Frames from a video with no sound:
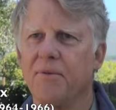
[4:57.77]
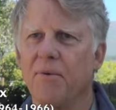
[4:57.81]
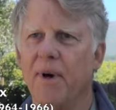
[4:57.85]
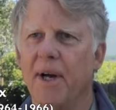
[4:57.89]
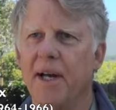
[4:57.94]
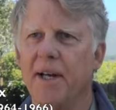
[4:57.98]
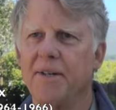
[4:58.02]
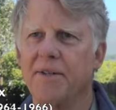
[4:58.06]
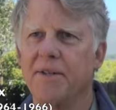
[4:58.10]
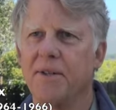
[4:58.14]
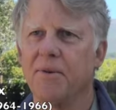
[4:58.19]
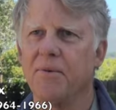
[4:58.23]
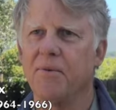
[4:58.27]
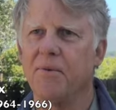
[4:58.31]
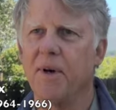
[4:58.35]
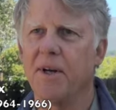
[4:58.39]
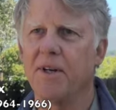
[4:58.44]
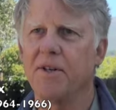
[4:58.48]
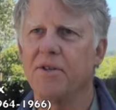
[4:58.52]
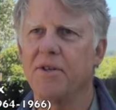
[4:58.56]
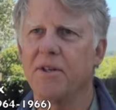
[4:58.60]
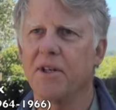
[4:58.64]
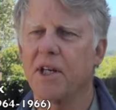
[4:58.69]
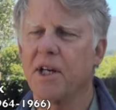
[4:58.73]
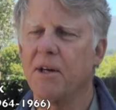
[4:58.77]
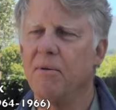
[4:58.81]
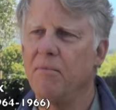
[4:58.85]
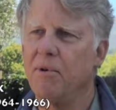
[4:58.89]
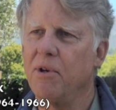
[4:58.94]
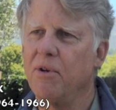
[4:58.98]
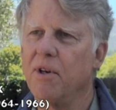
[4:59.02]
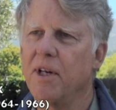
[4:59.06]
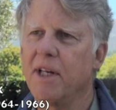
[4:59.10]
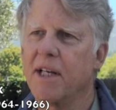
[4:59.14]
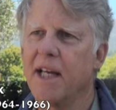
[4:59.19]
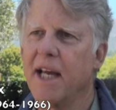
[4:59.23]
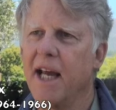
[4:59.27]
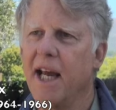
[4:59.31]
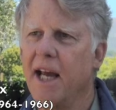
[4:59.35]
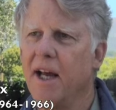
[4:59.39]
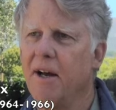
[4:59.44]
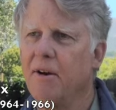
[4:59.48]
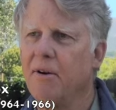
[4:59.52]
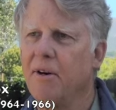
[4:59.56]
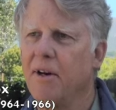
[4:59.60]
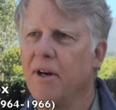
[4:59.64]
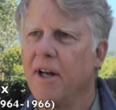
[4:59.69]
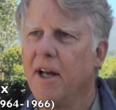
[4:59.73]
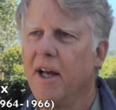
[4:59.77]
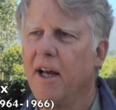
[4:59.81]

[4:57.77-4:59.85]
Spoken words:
ways in which to communicate